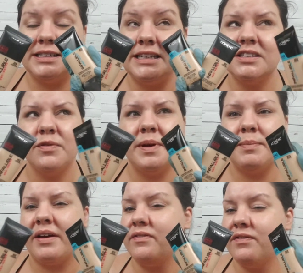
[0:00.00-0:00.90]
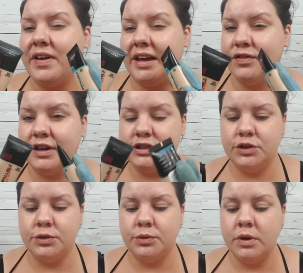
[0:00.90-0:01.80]
these have been my favorite
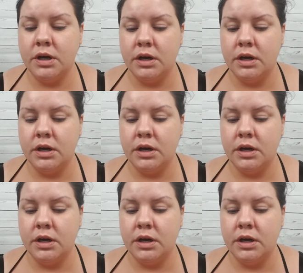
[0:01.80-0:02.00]
two